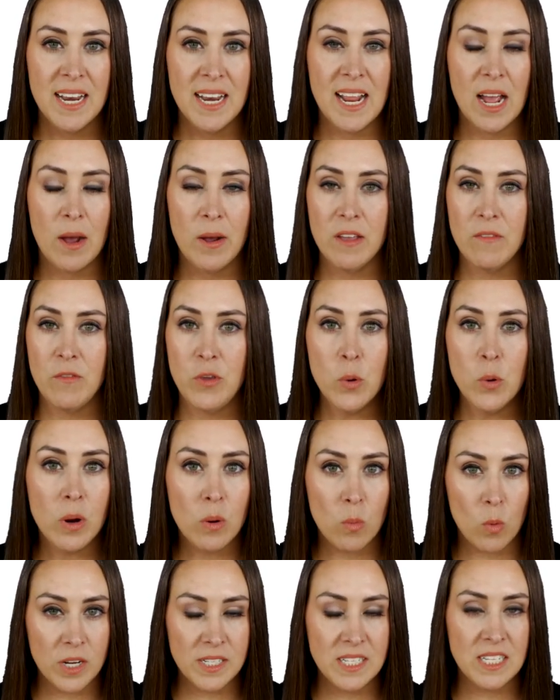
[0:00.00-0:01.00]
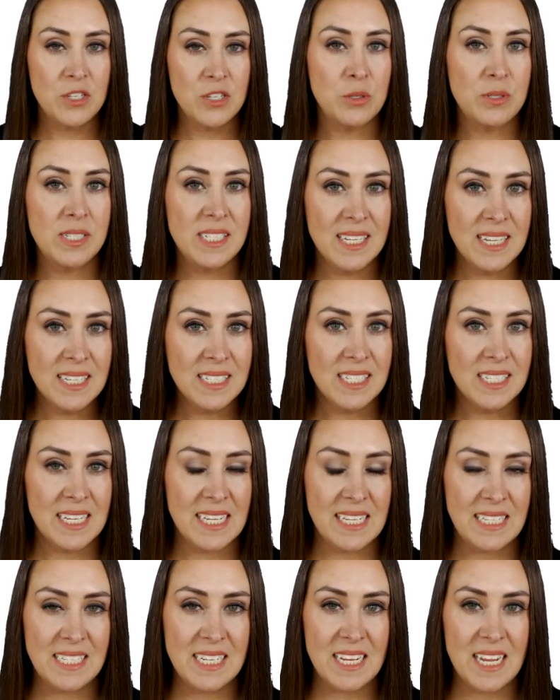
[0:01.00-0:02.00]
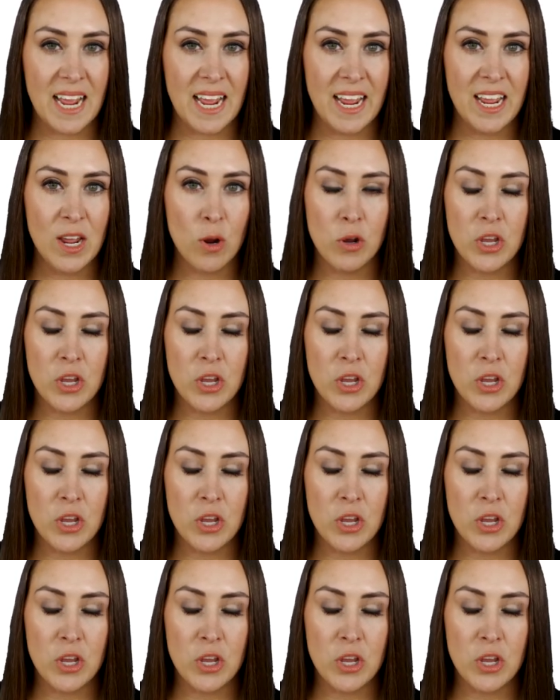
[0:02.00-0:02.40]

Now, if you are wanting to send an N D A